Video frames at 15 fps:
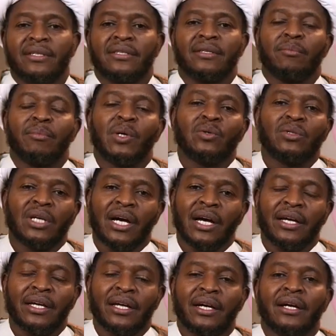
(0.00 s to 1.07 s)
us about
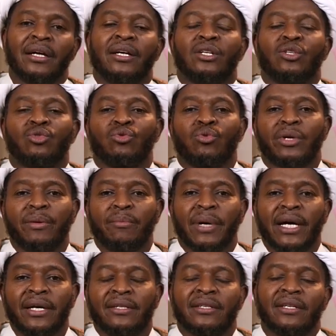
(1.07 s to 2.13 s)
akhirah, to
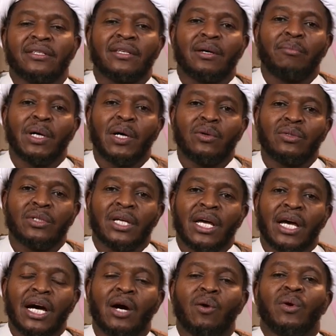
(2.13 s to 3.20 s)
remind us about
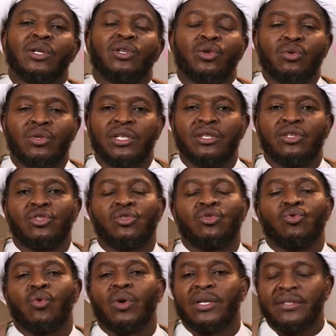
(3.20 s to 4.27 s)
our duties
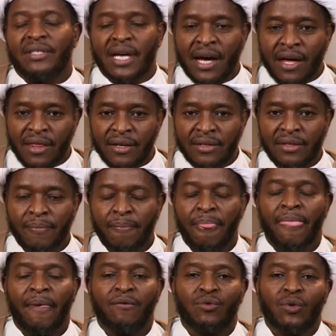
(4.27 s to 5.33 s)
towards others.
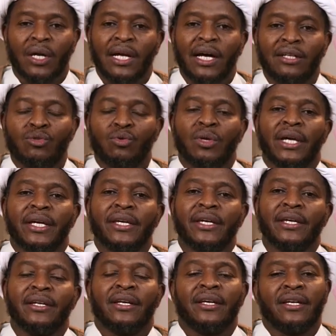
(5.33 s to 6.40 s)
Salatul
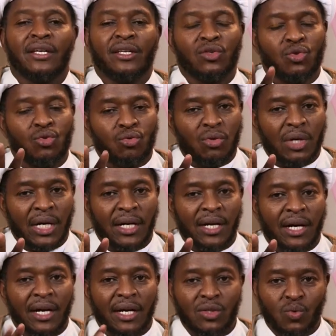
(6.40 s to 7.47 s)
Eid is two
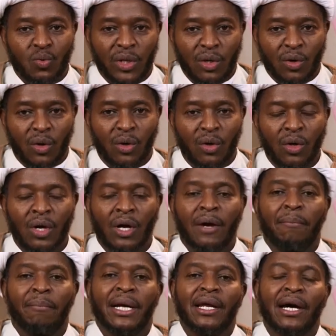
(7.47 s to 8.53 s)
rak'ah as we know,
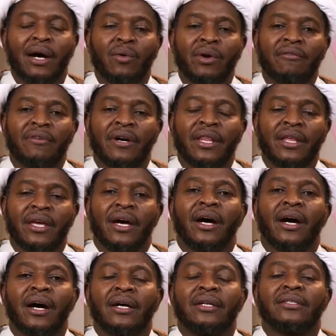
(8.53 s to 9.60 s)
but however they
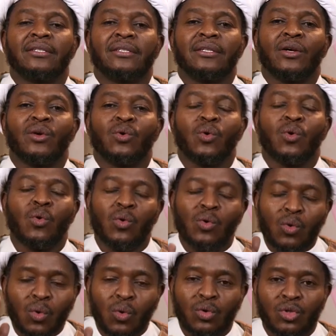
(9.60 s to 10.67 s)
are
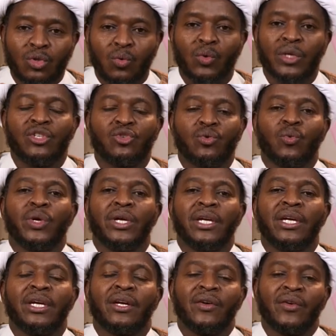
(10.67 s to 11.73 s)
rukunut, which
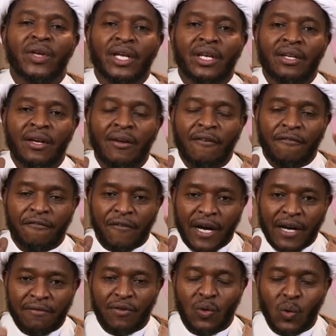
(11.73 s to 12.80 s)
we read
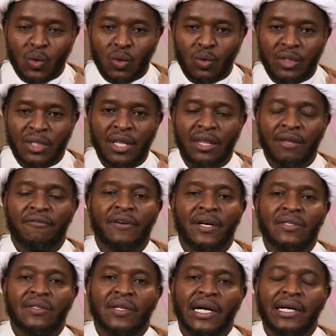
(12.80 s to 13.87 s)
five kunut in the
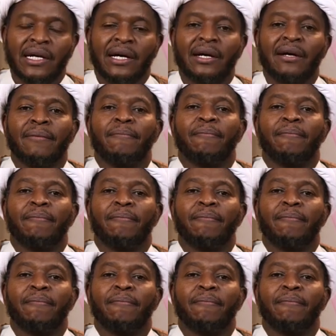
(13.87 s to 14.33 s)
first raka uh,